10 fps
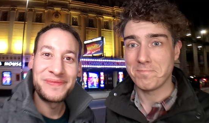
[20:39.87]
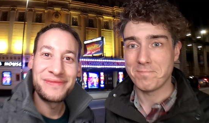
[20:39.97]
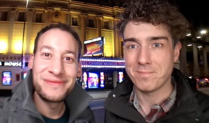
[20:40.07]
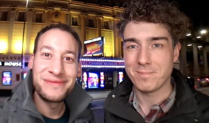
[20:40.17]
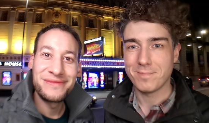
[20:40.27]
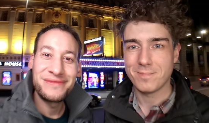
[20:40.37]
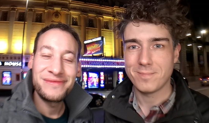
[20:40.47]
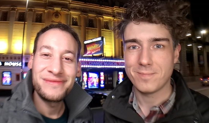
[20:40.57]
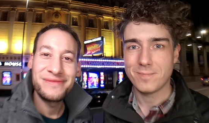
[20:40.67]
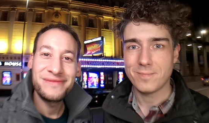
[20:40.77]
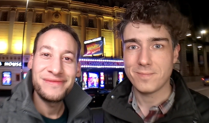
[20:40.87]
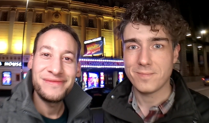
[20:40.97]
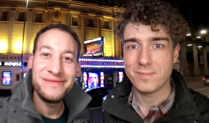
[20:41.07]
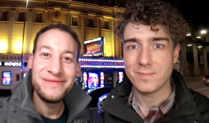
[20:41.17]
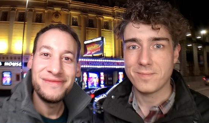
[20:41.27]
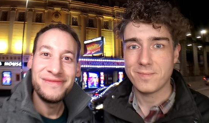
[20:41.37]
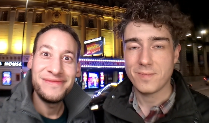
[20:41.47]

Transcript: (no one is talking)